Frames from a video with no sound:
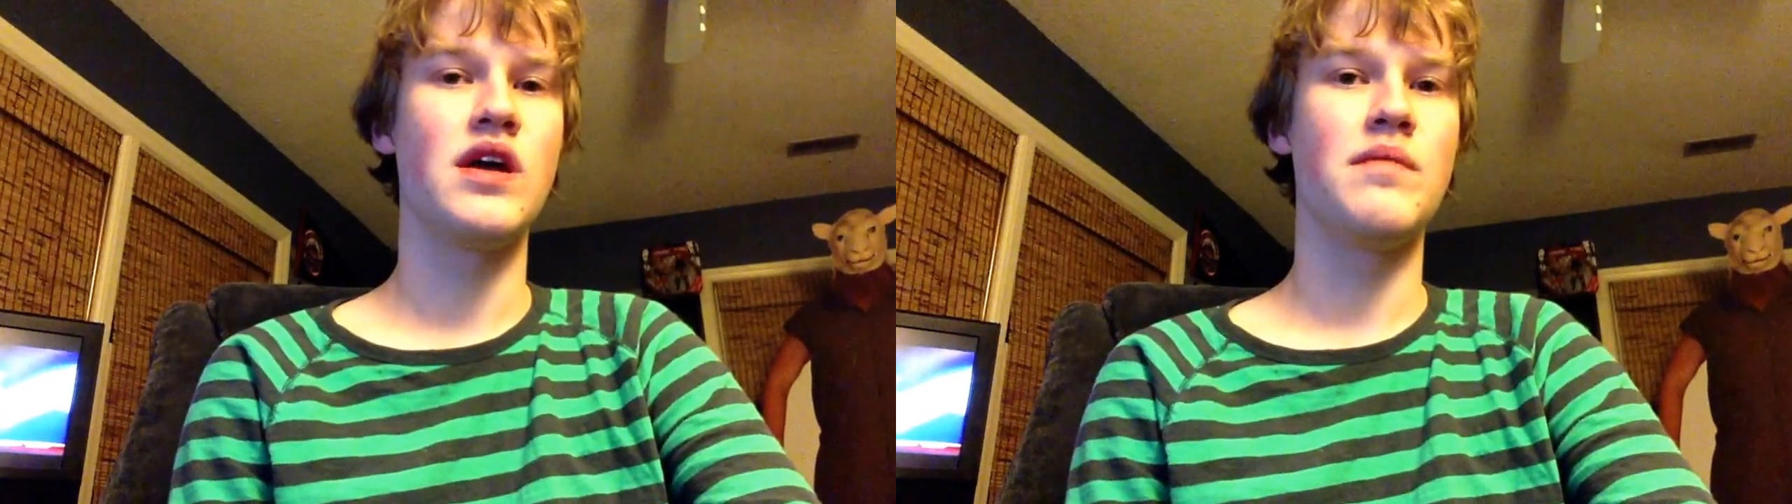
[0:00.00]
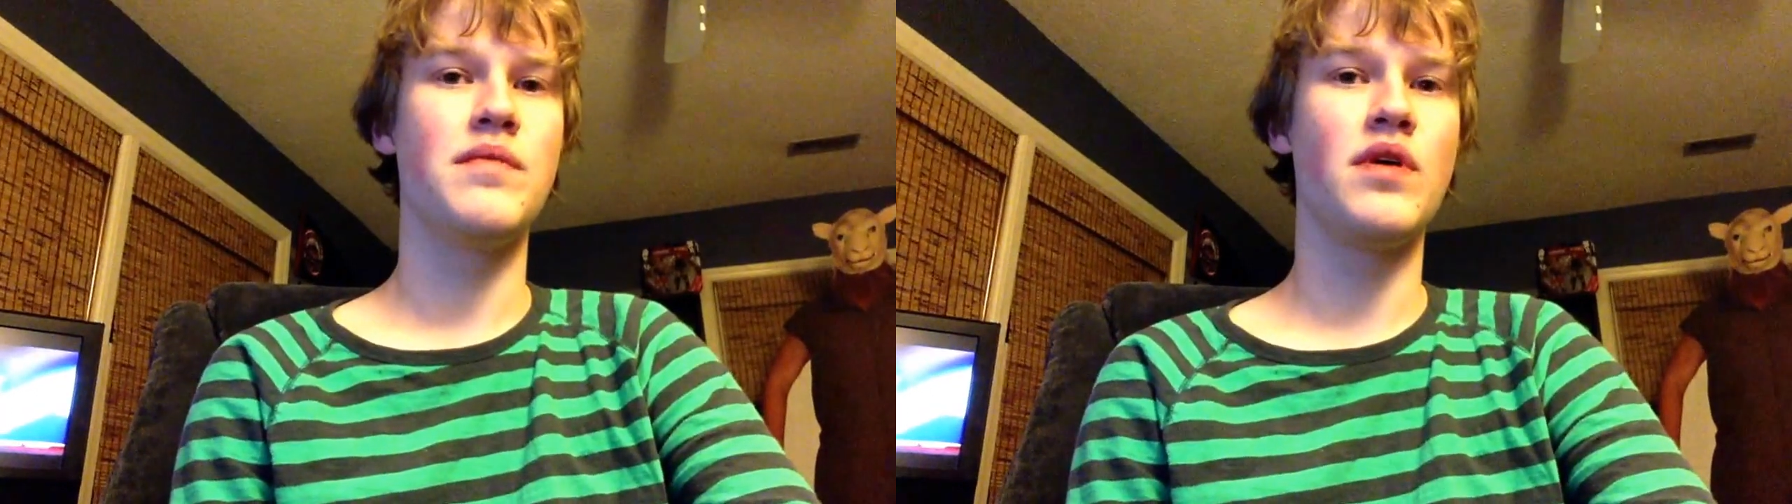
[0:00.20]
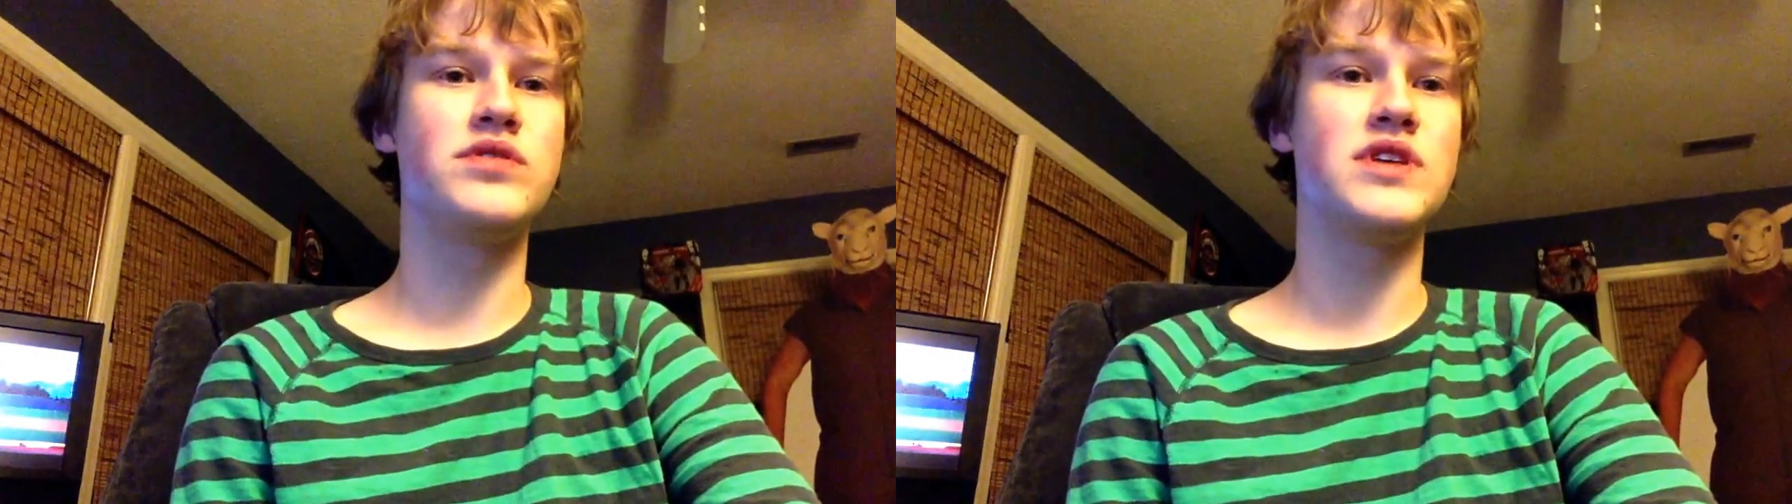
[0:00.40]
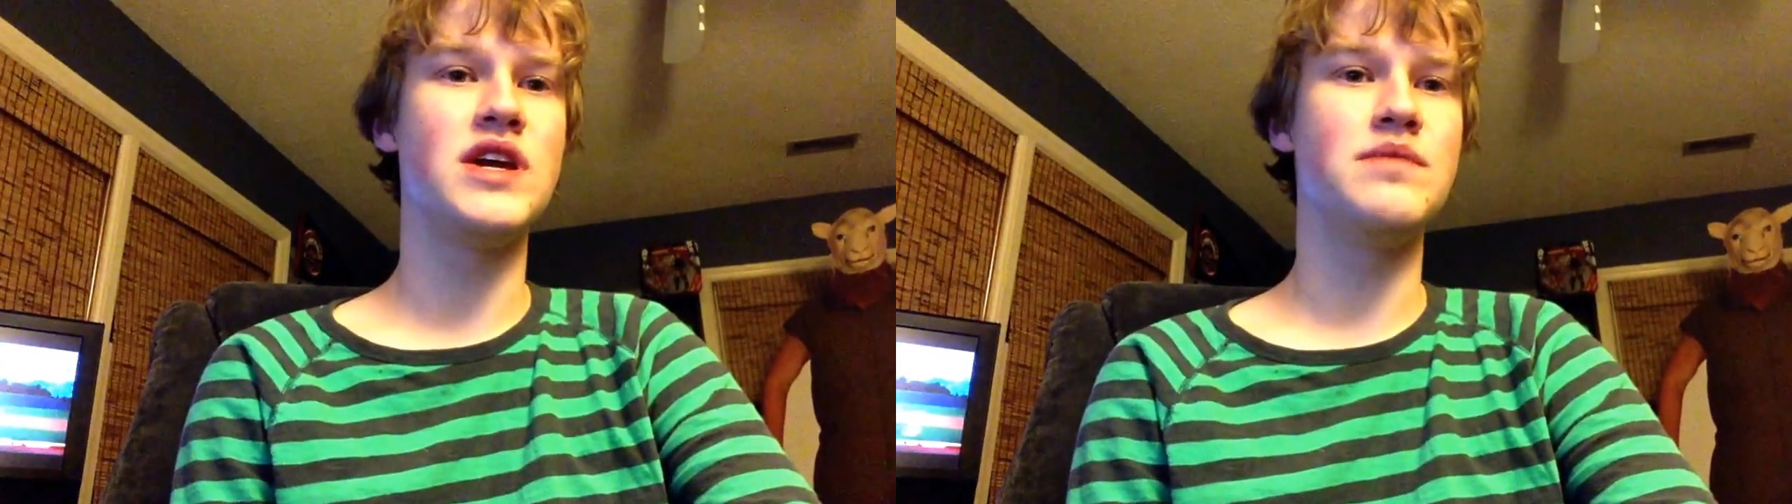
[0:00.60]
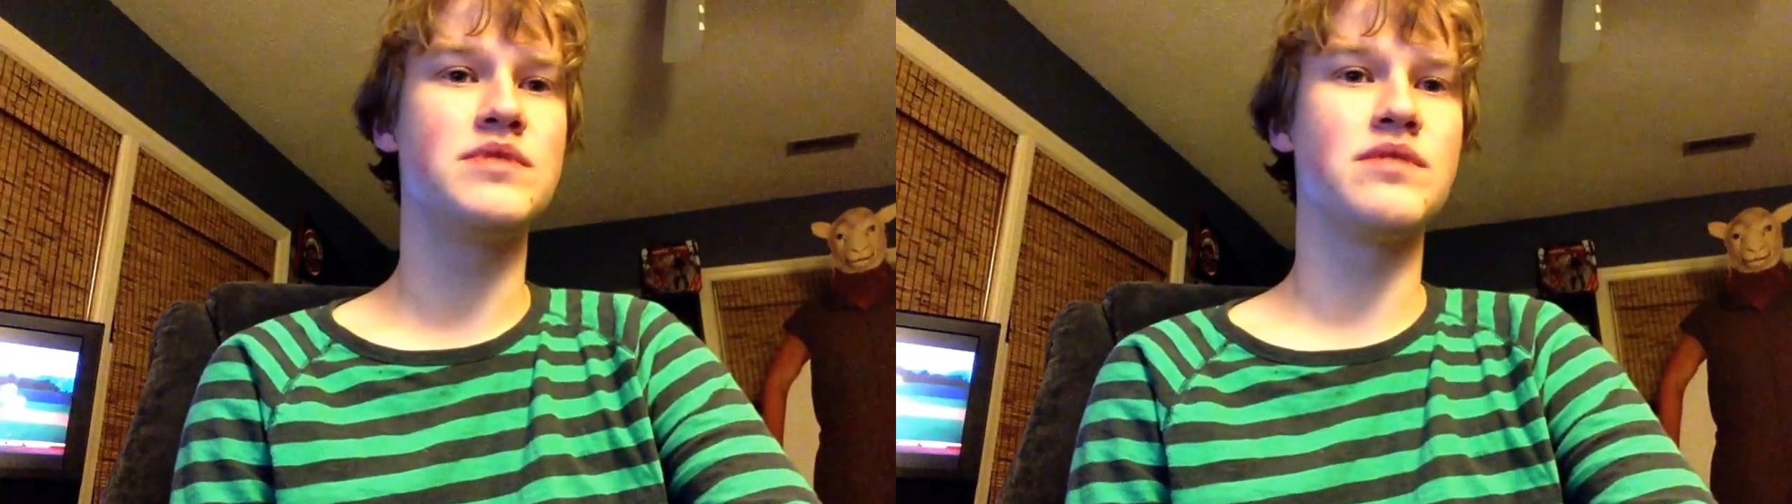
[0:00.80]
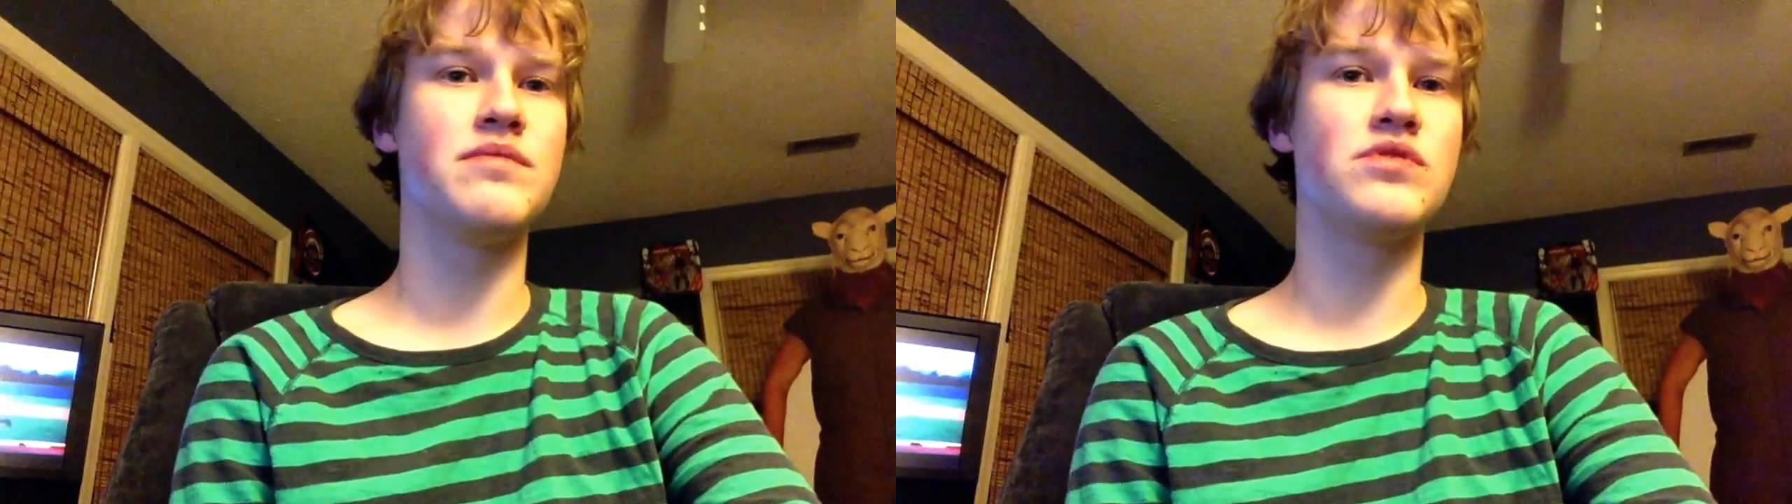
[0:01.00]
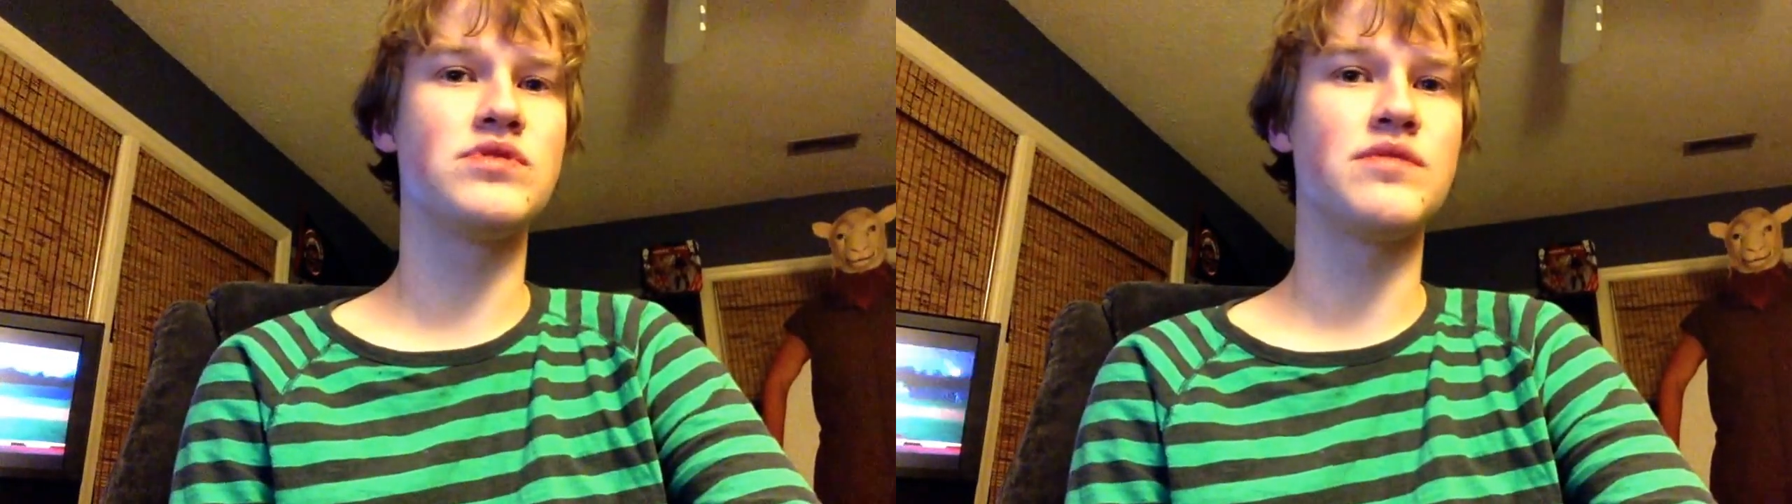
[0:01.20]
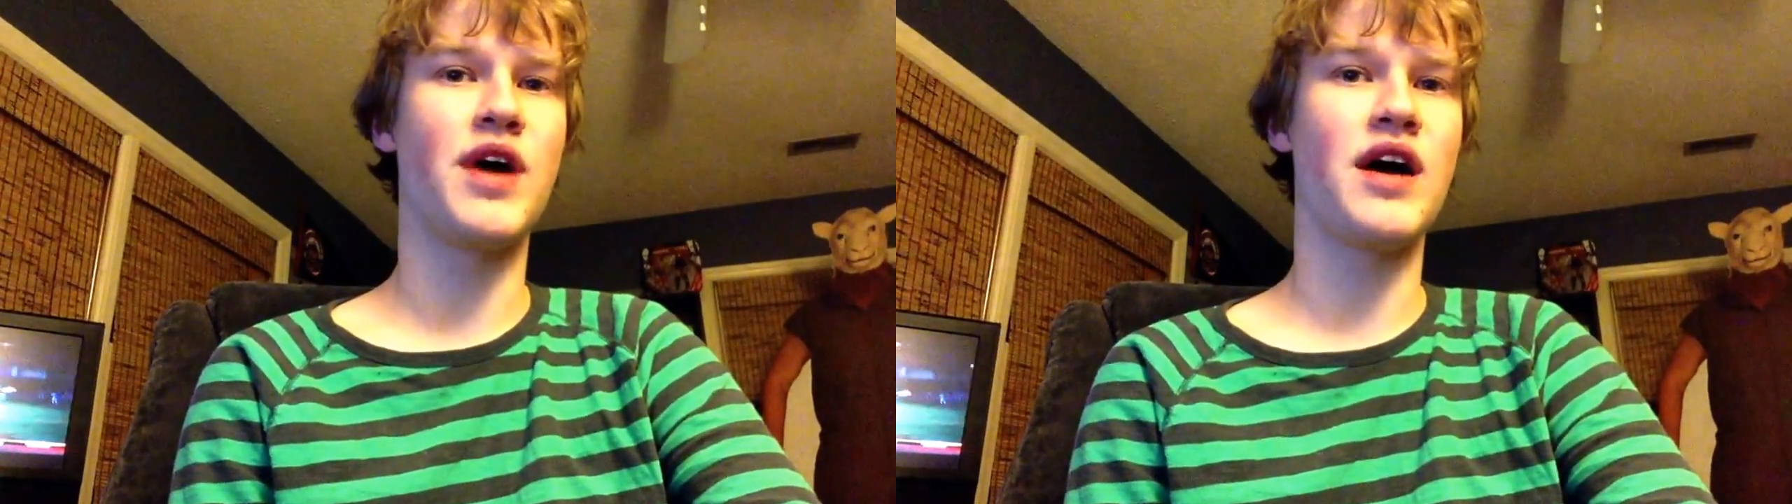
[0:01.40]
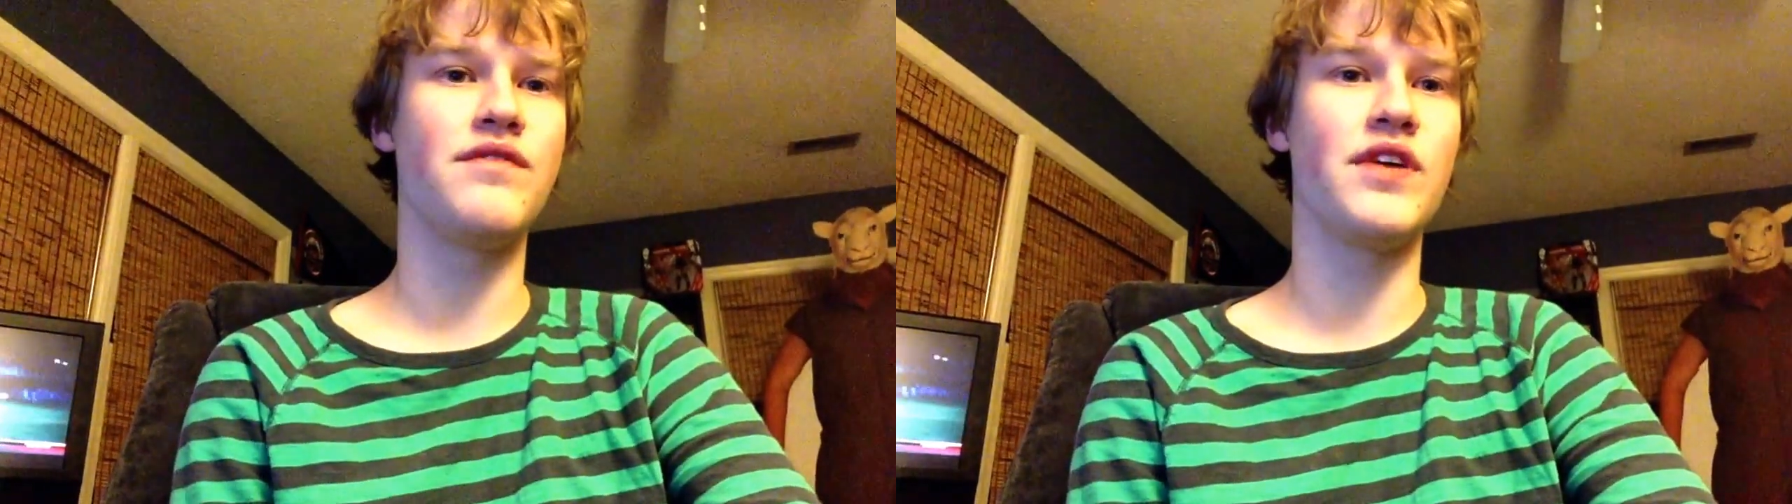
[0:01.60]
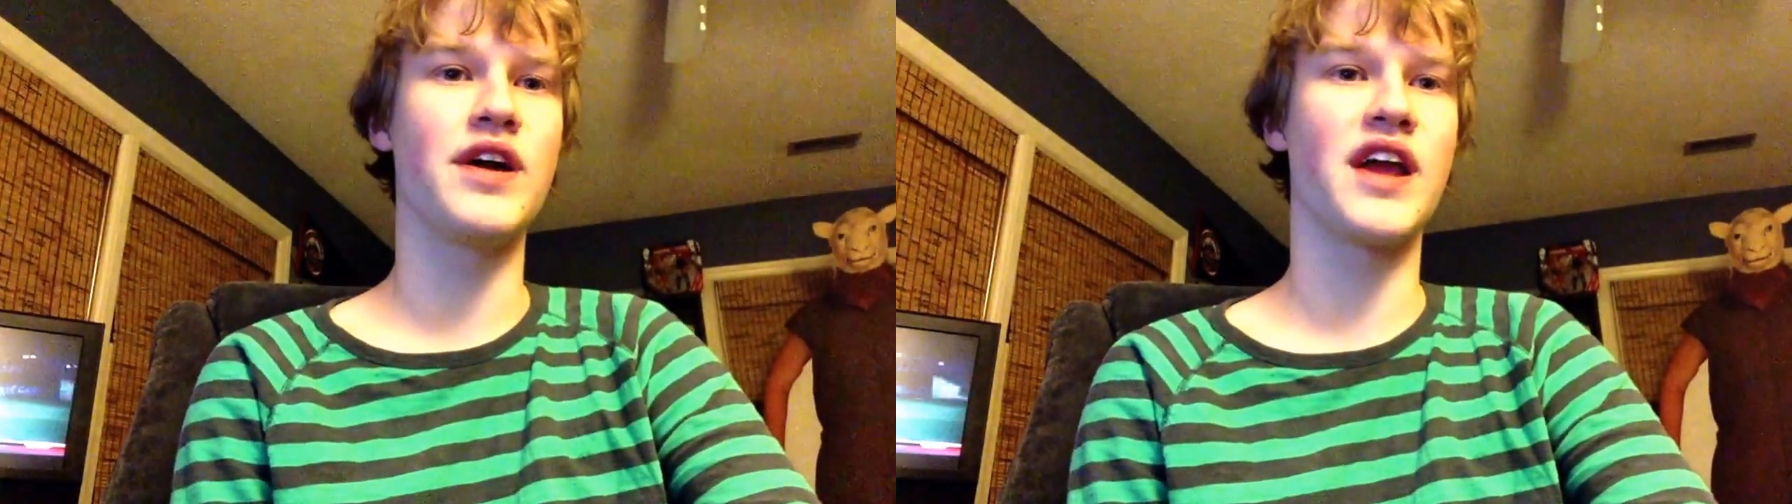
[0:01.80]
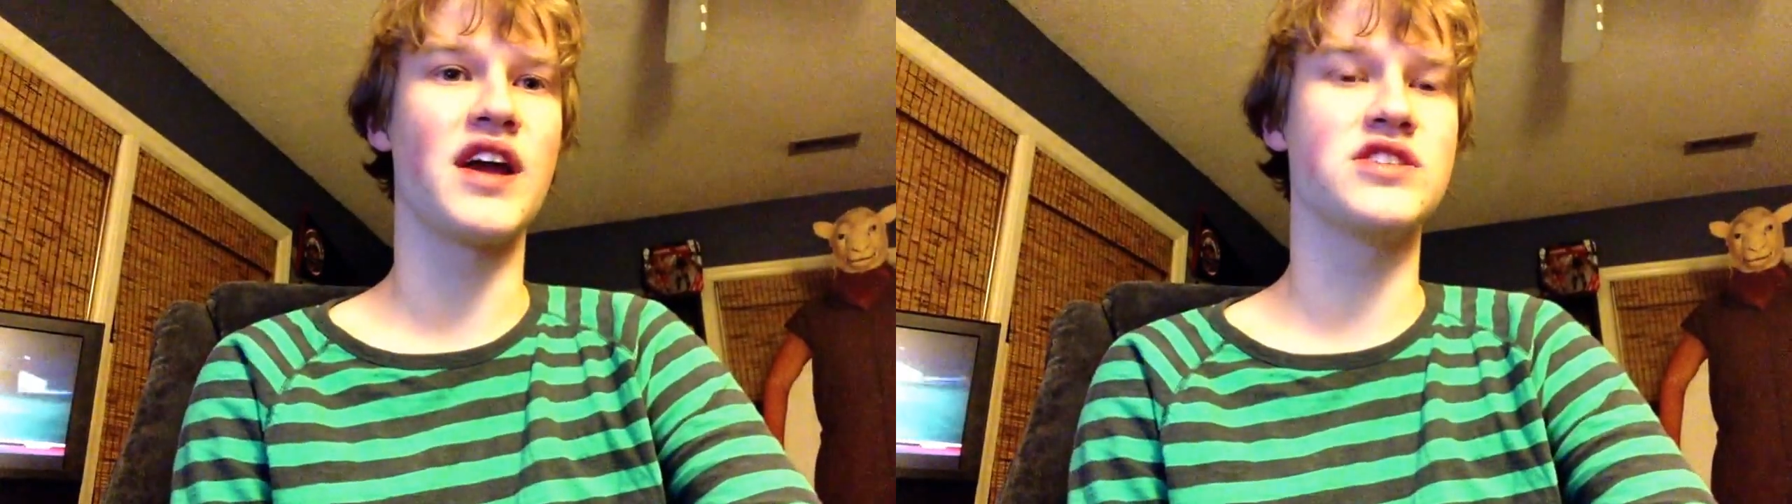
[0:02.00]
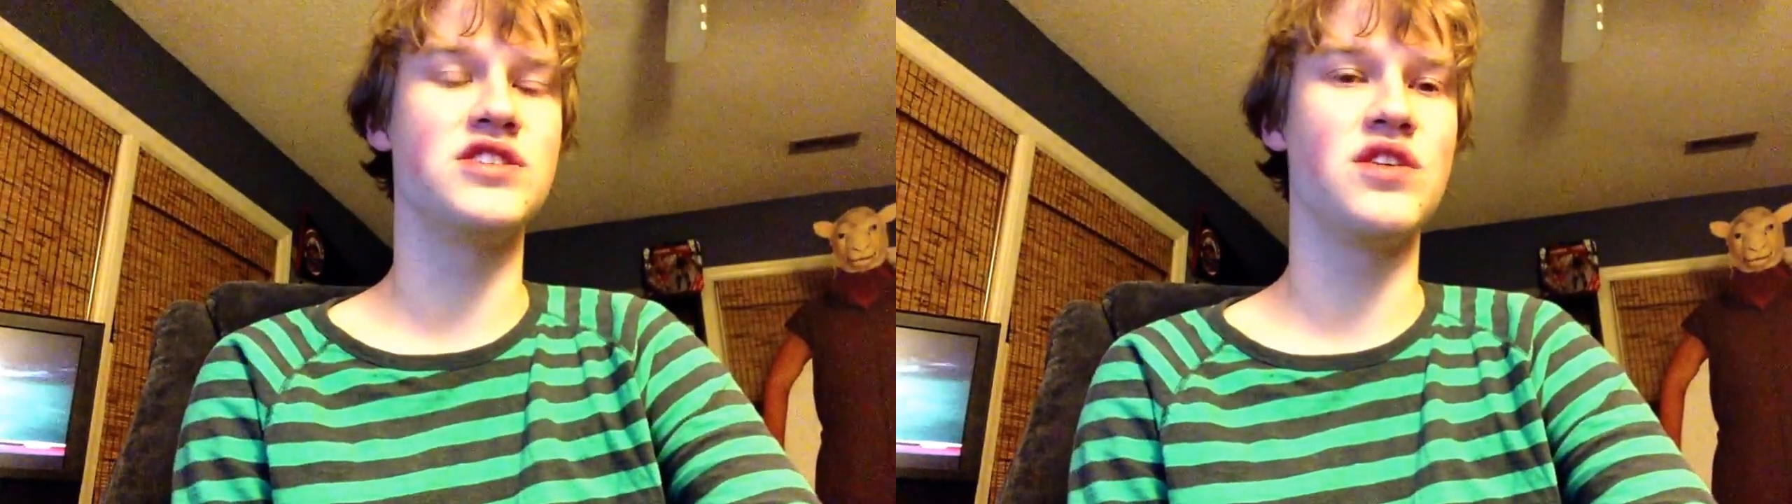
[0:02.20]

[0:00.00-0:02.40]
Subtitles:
Both teams, there was some high-flying action.